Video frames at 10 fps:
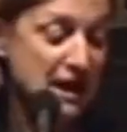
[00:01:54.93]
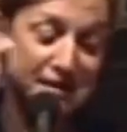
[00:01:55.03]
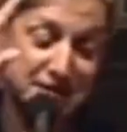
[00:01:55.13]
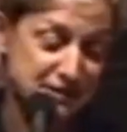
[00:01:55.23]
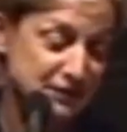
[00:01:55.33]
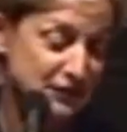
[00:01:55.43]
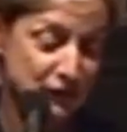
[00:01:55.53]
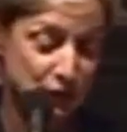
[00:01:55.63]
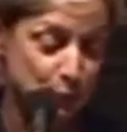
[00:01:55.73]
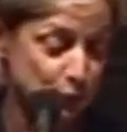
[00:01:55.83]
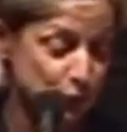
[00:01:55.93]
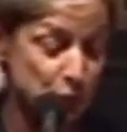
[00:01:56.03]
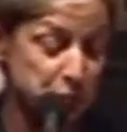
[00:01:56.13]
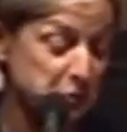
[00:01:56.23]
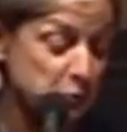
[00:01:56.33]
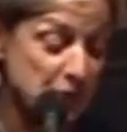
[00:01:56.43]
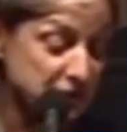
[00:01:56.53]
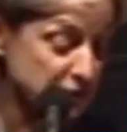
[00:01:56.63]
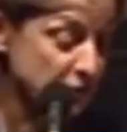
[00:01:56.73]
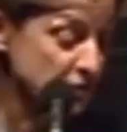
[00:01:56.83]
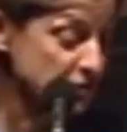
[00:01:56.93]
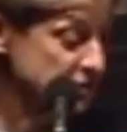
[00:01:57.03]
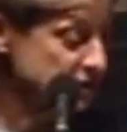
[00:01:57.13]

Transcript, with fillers: didn't think the book would be read at all.